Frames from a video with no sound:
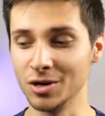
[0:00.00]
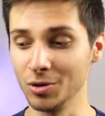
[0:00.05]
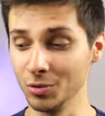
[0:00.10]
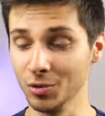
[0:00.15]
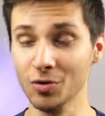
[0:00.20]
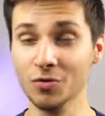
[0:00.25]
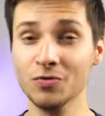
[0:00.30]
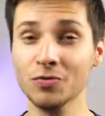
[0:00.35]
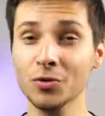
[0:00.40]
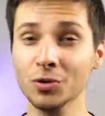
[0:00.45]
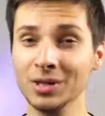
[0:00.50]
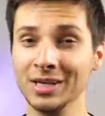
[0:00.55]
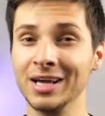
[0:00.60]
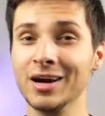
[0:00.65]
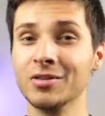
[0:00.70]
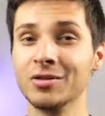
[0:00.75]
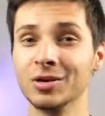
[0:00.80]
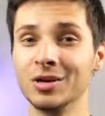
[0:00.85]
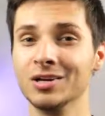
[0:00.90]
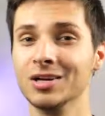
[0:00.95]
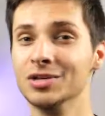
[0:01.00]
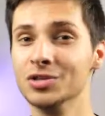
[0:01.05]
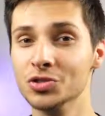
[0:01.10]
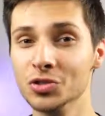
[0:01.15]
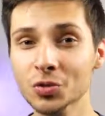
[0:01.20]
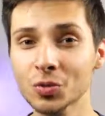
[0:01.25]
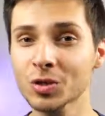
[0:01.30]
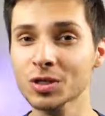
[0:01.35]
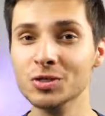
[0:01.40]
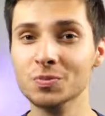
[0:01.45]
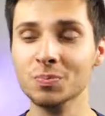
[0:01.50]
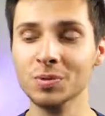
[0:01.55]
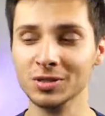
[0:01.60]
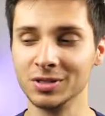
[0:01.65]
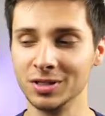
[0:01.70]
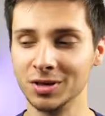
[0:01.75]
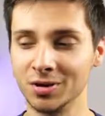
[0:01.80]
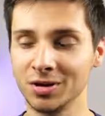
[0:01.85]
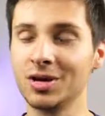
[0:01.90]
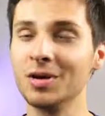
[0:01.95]
they don't know fully how they're going to do it, but
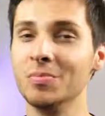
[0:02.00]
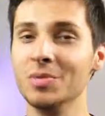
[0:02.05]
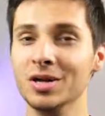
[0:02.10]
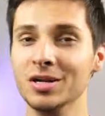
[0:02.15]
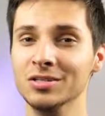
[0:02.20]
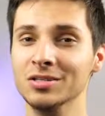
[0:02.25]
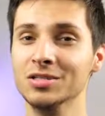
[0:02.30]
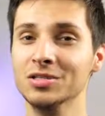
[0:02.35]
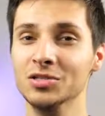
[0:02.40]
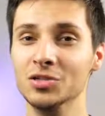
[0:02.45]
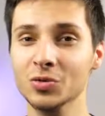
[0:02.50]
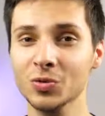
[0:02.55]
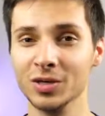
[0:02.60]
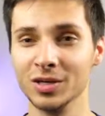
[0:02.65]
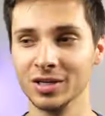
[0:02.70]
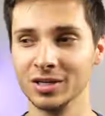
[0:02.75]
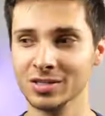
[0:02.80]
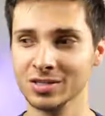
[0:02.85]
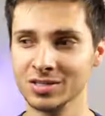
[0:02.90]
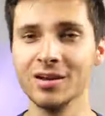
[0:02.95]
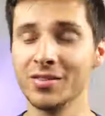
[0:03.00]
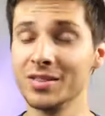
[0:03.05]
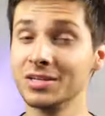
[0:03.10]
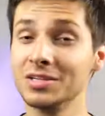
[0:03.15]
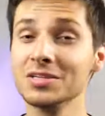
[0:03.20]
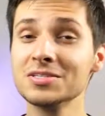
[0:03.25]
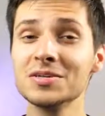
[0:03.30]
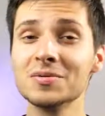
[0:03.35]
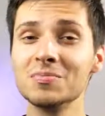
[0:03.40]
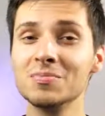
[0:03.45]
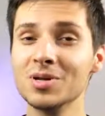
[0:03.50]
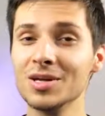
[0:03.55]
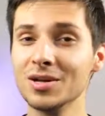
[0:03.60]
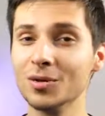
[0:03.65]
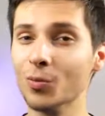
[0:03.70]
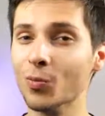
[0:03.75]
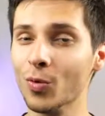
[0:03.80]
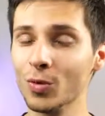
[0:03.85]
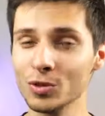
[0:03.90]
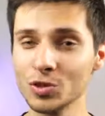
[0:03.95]
they are committed to doing it. Now that doesn't mean
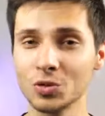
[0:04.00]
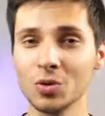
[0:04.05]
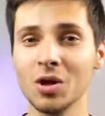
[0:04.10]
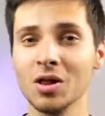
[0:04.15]
a worse